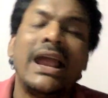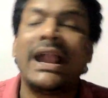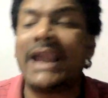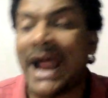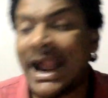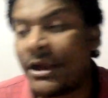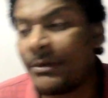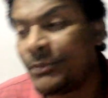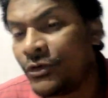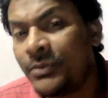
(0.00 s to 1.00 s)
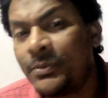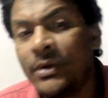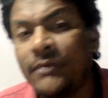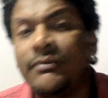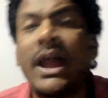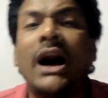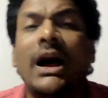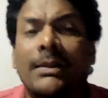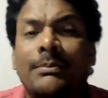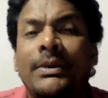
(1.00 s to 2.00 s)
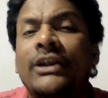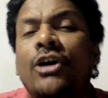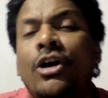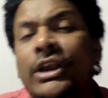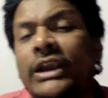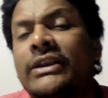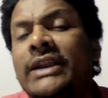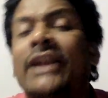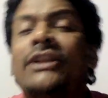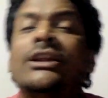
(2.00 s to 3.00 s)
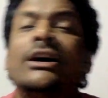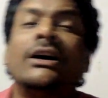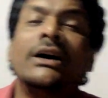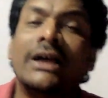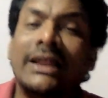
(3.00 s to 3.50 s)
and had a beautiful flower print on it, and the